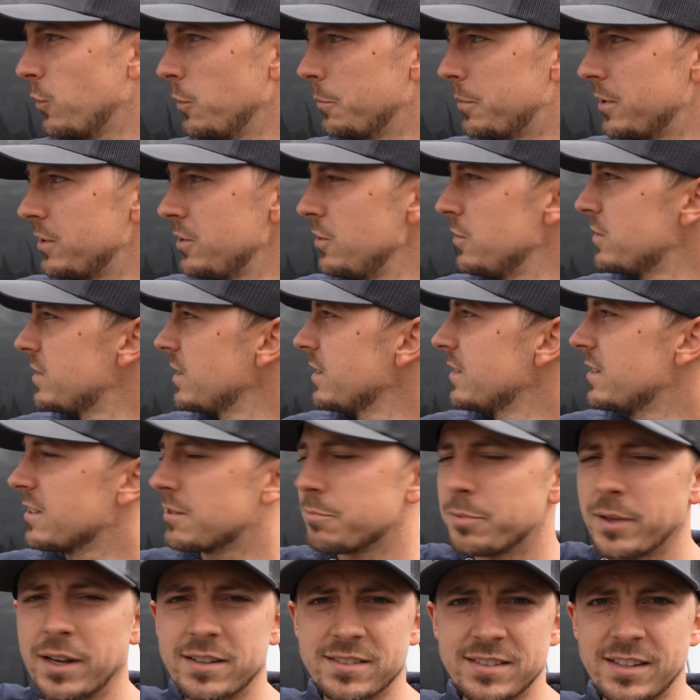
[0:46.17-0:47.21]
we've been using this
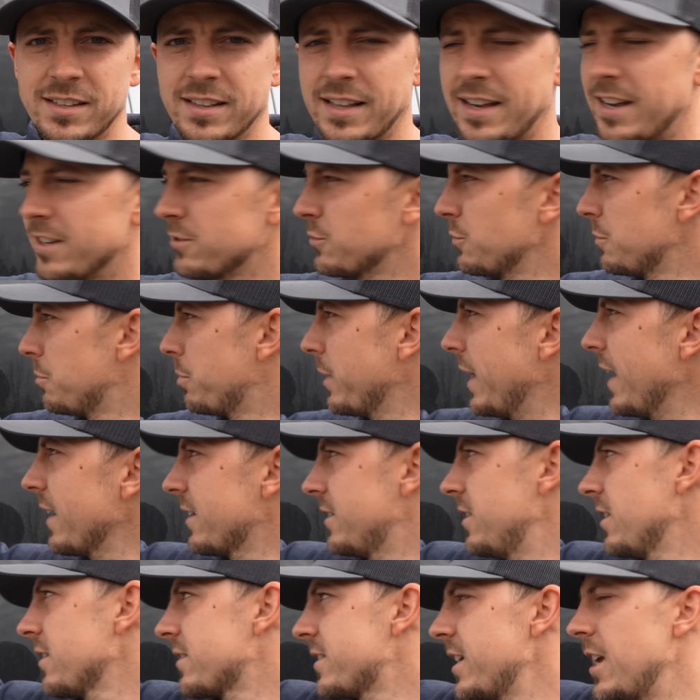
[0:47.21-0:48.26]
plexiglass with black
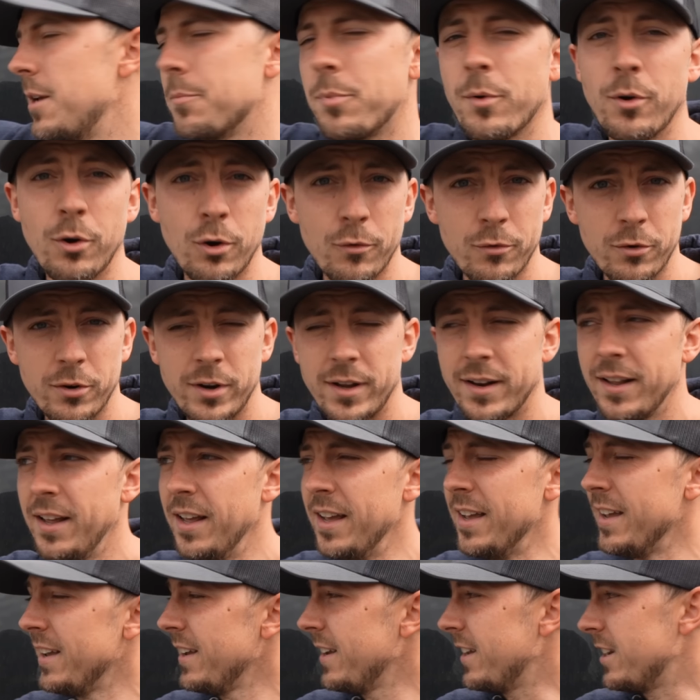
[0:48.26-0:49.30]
duct tape over it.
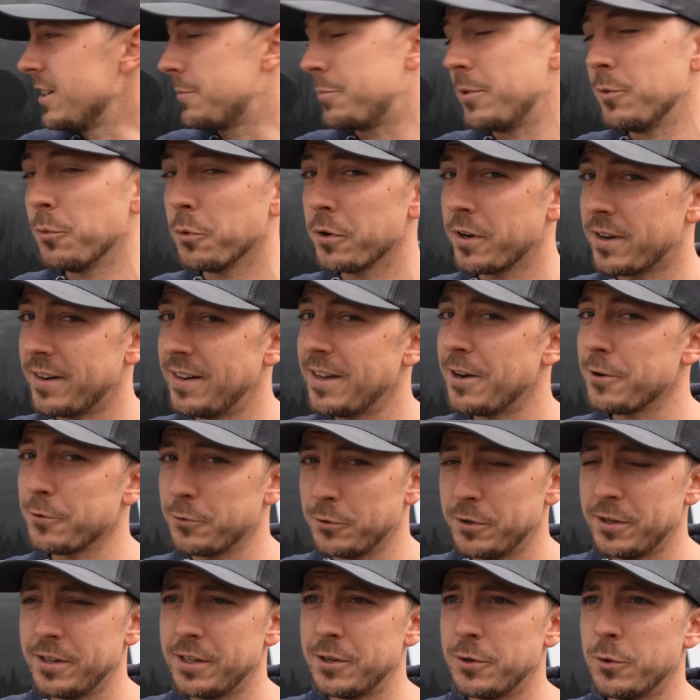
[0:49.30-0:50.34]
It's been working out
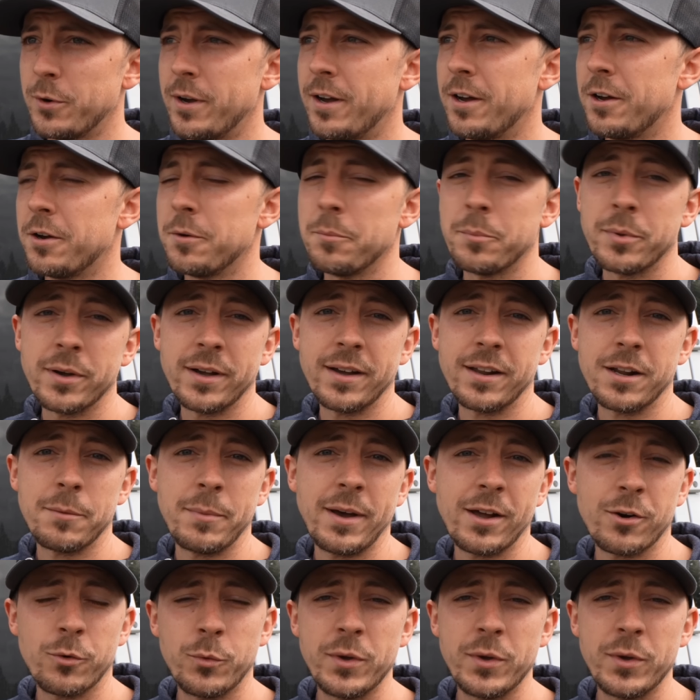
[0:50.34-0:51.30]
really well, but about a